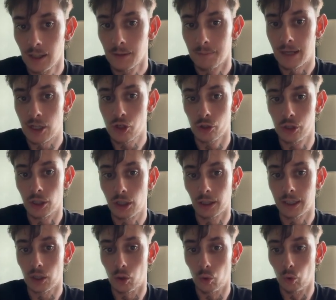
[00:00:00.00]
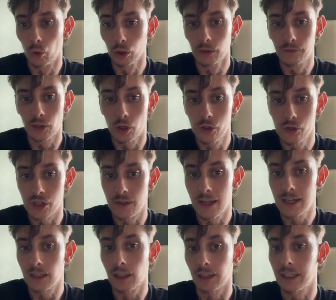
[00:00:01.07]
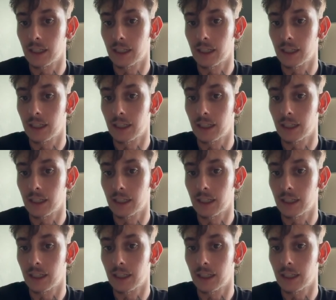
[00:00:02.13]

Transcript: Make sure you click all of those and then click